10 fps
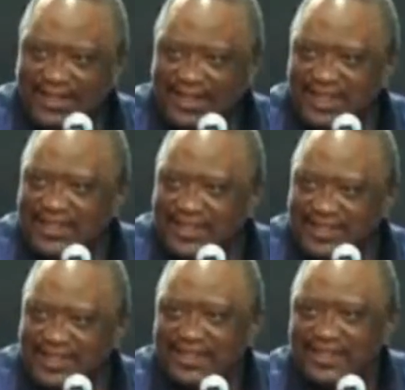
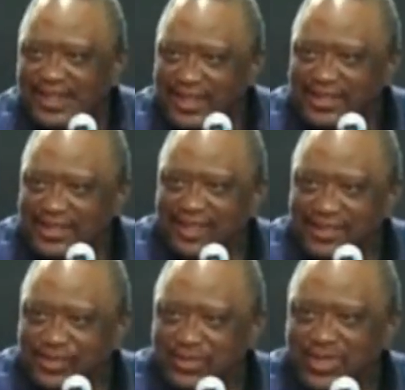just less
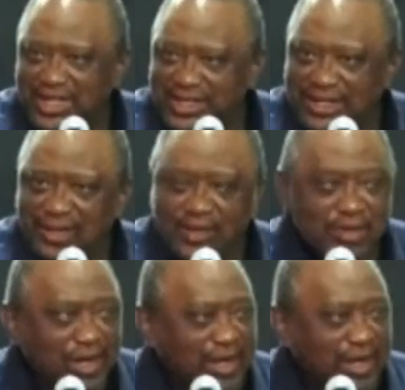than 2 days ago,